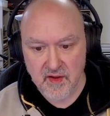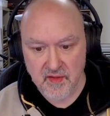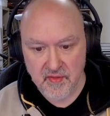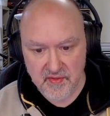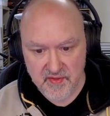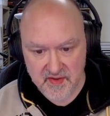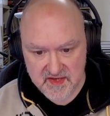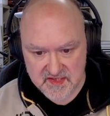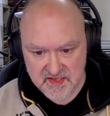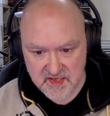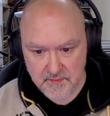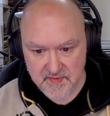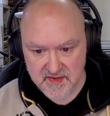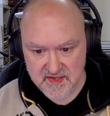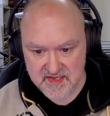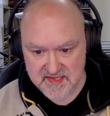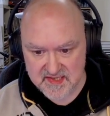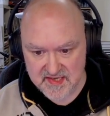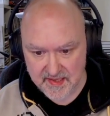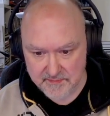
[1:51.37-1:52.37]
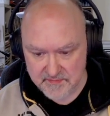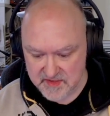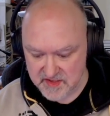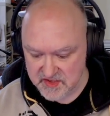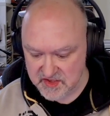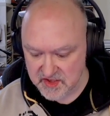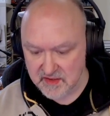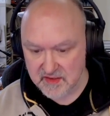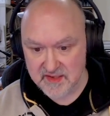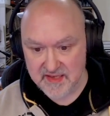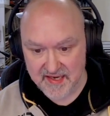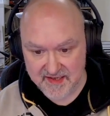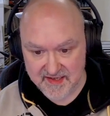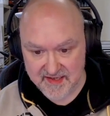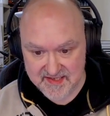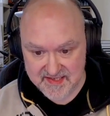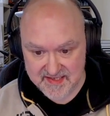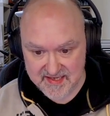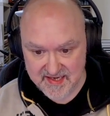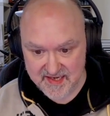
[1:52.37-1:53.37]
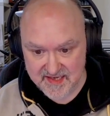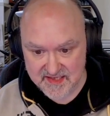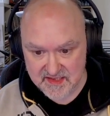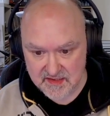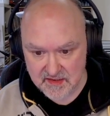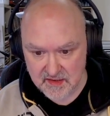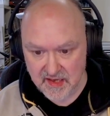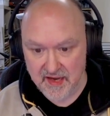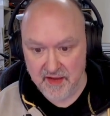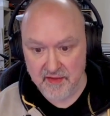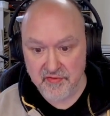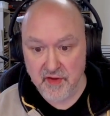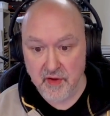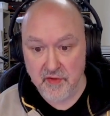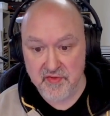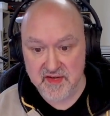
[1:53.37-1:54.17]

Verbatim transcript: These could be the same digit. That could stay as ah, no.